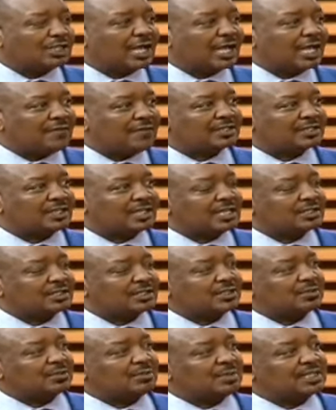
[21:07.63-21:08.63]
a
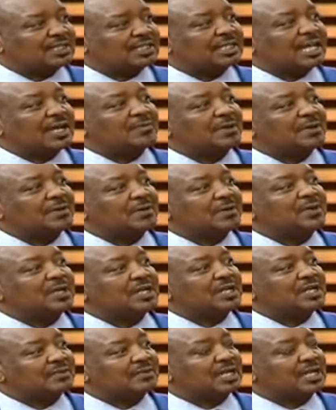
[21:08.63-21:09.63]
first-class treatment that I have never
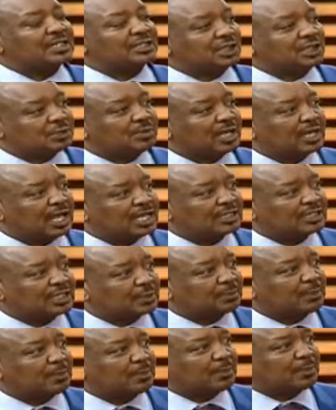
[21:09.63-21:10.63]
been given a treatment like
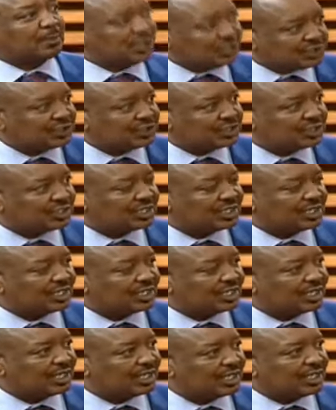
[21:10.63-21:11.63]
that by police.
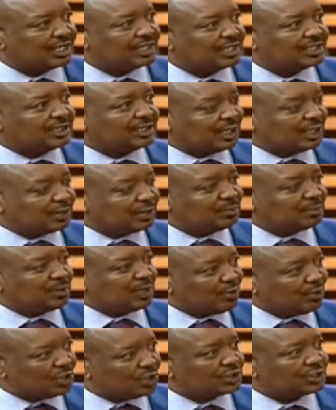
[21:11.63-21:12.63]
The
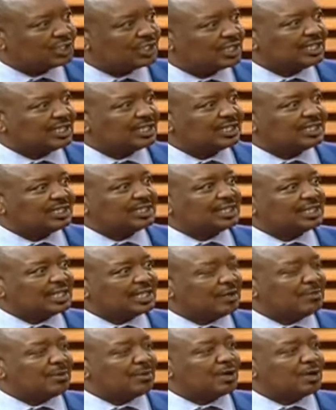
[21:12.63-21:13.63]
treatment was, this
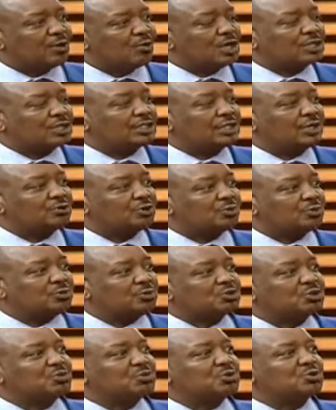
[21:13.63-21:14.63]
gentleman walked out to his
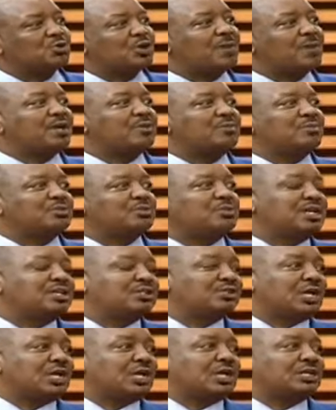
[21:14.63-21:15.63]
office to come and meet me
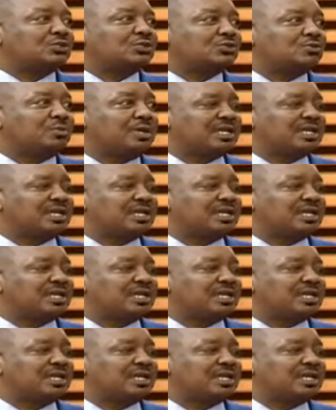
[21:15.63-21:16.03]
and took me